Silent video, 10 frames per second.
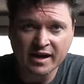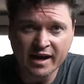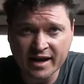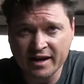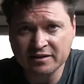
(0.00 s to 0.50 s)

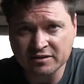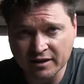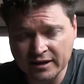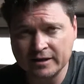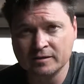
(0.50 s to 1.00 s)
Hey guys,
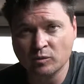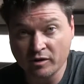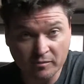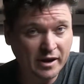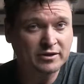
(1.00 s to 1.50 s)

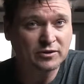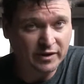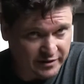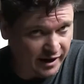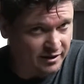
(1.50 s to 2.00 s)
welcome back to
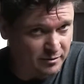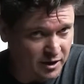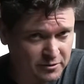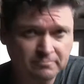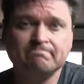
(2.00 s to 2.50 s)
Educating the
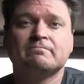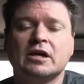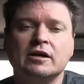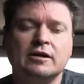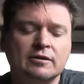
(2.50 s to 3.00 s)
Modern.
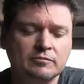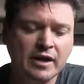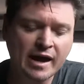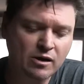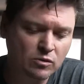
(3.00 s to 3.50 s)

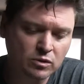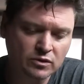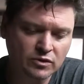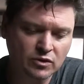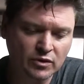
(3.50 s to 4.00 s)
Now
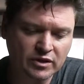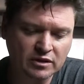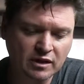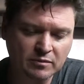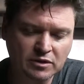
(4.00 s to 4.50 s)
on
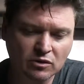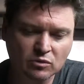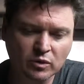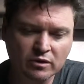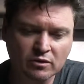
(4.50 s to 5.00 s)
this
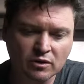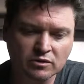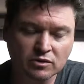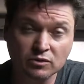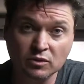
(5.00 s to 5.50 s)
episode we are
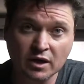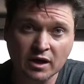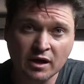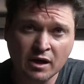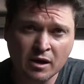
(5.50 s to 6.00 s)
going to
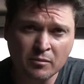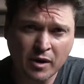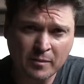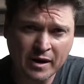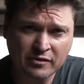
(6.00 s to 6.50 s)

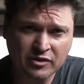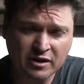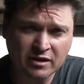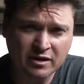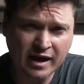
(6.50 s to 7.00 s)
pop out
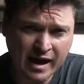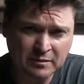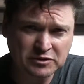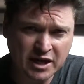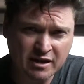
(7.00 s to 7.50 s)
the
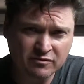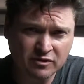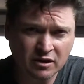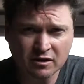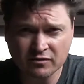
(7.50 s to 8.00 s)

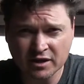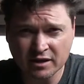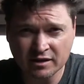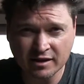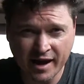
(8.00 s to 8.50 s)
camshaft of
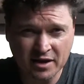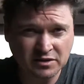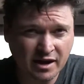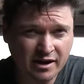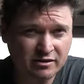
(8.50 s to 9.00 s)
the
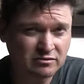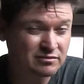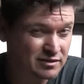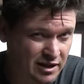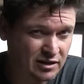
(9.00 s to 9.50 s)
cast
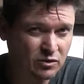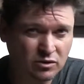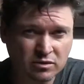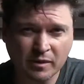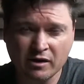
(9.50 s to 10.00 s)
iron 10
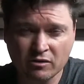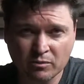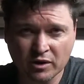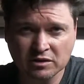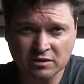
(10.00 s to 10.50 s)
horsepower
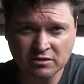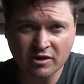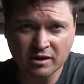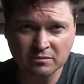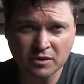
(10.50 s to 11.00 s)
Briggs and
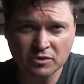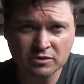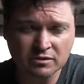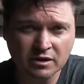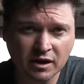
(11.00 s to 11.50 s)
Stratton
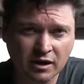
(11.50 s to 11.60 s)
motor